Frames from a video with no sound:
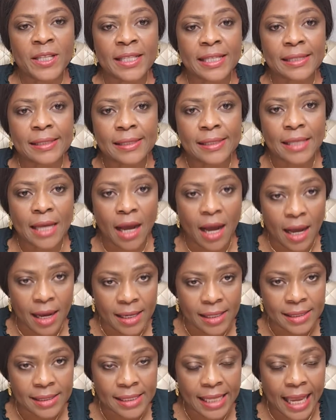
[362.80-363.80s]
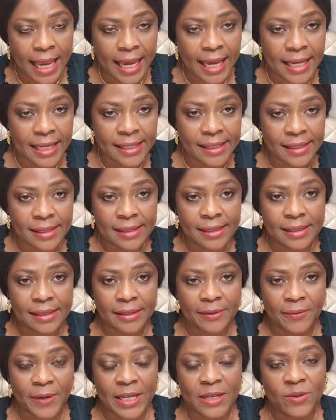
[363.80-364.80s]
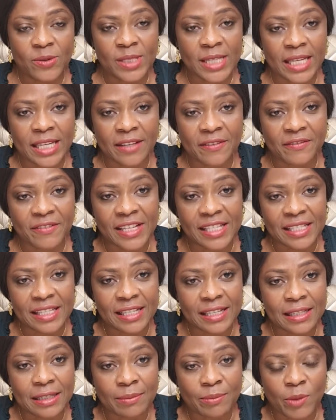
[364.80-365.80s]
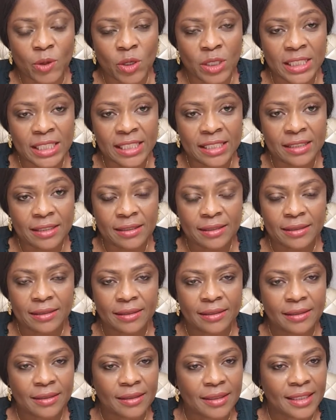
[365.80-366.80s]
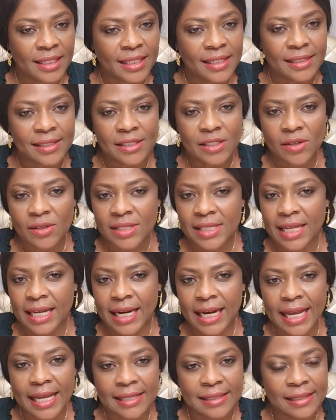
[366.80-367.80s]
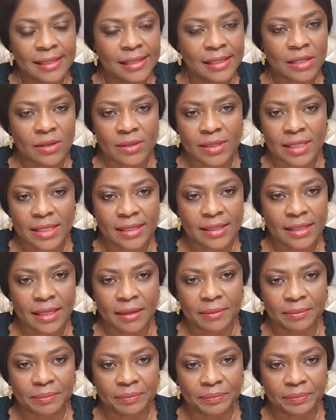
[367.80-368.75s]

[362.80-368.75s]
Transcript: this does is when you take it first thing in the morning, it just cleanses your system.